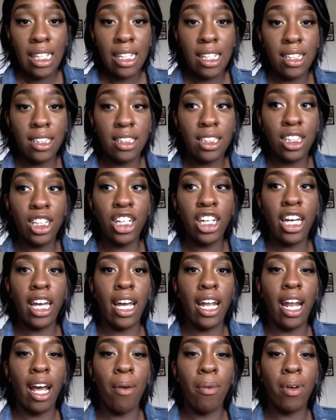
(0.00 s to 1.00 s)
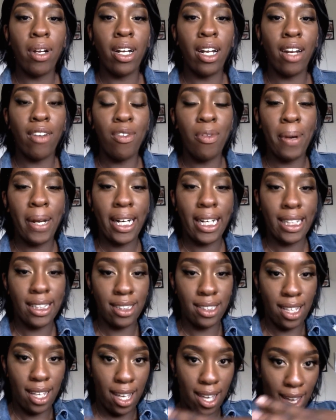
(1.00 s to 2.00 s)
this look, and I wanted everybody to
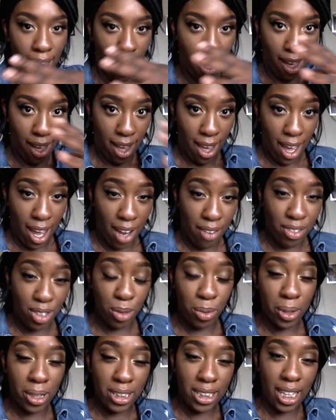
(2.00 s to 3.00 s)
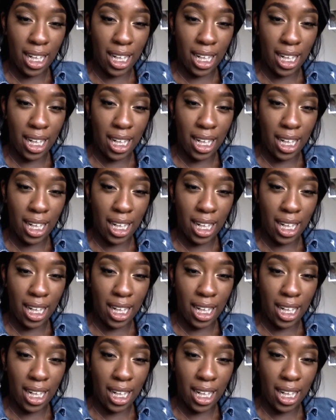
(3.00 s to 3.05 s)
see afterwards.